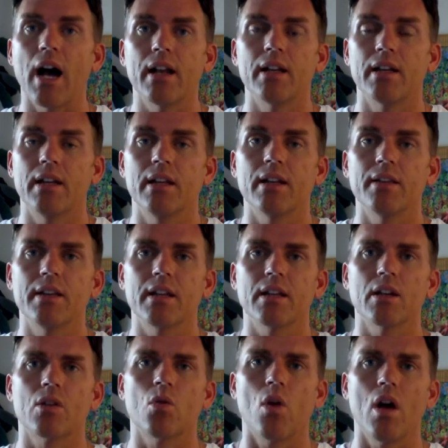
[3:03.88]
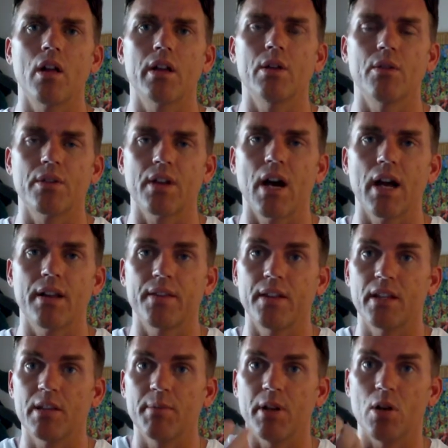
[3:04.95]
he didn't think equality with God a thing
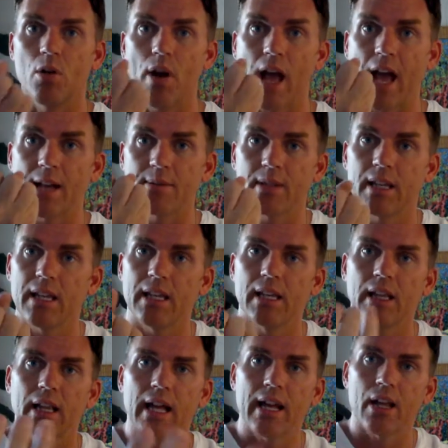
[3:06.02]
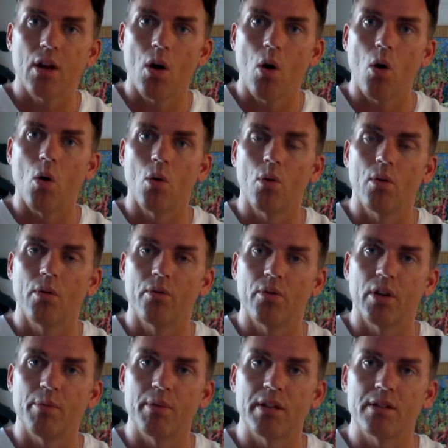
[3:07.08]
to be grasped. He let it go,
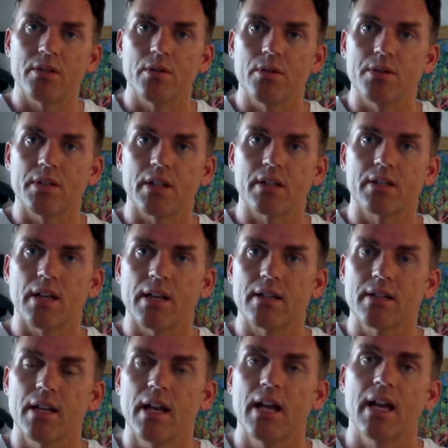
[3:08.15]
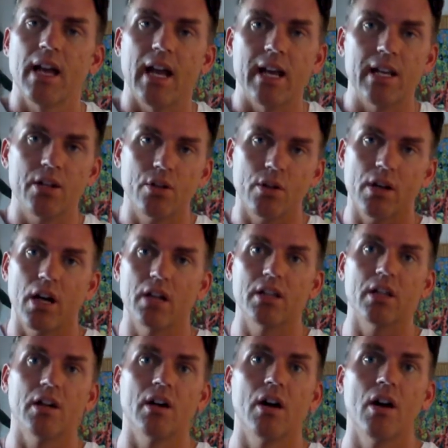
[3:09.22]
Philippians 2:6 says. And He took on
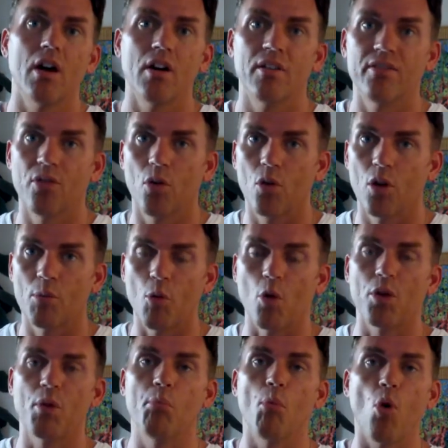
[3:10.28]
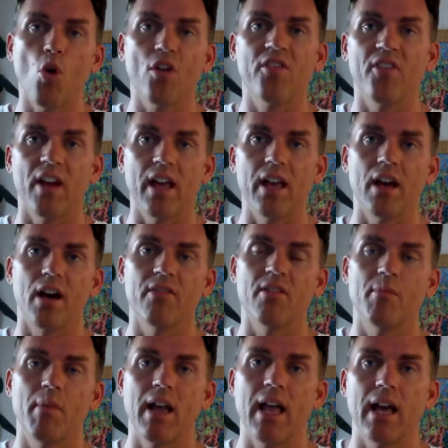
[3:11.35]
the form or the morphe of a
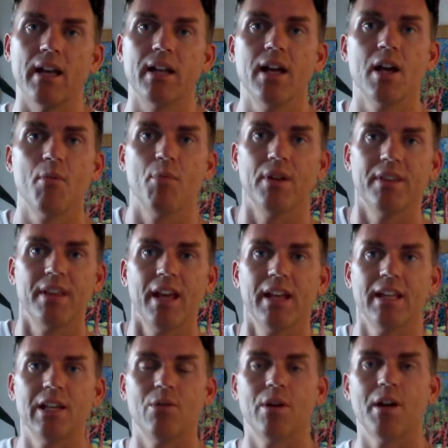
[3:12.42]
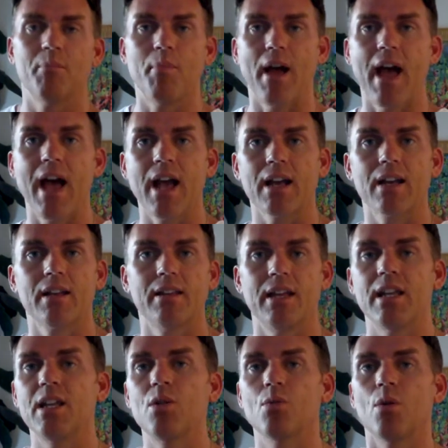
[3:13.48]
man, but then He went back. Then
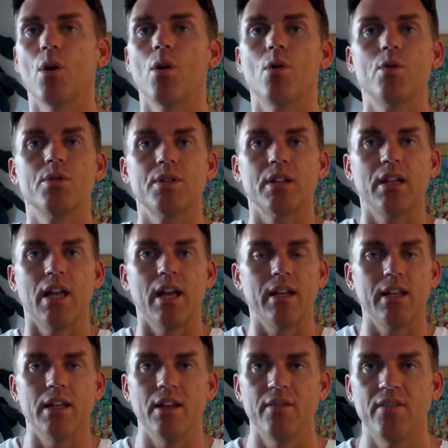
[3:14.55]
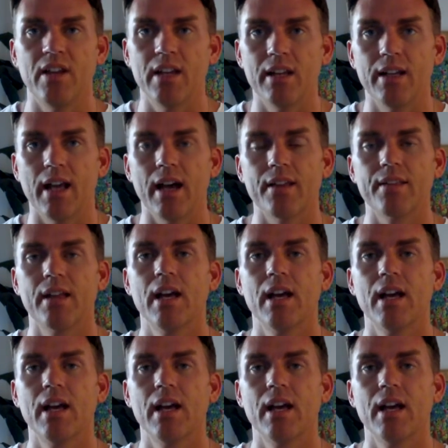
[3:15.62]
He rose again. He defeated death.